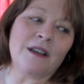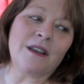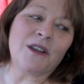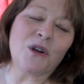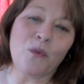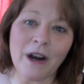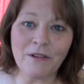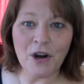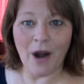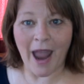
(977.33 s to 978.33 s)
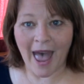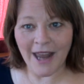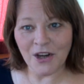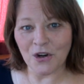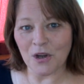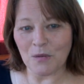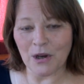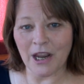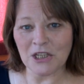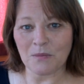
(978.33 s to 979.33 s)
wherever you're at in your
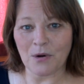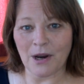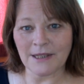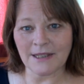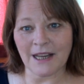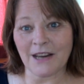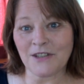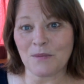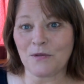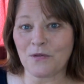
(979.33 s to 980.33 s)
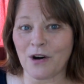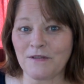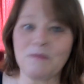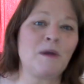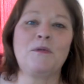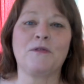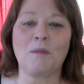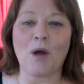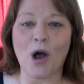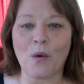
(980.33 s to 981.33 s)
communication process, like I've said before, I've seen people
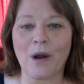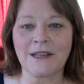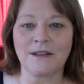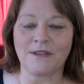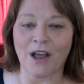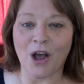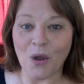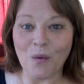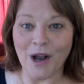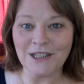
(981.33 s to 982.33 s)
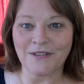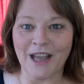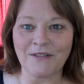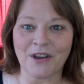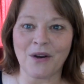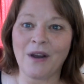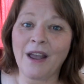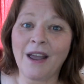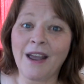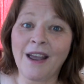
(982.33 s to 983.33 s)
from all walks of life go,
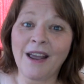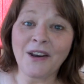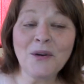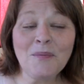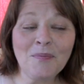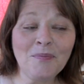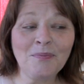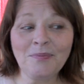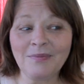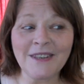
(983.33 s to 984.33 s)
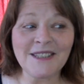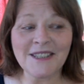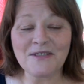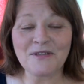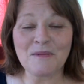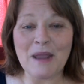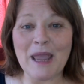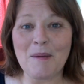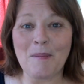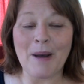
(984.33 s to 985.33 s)
nope, this isn't for
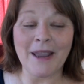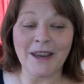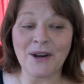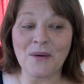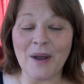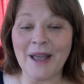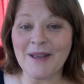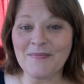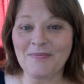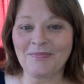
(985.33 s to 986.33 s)
me. But you know what?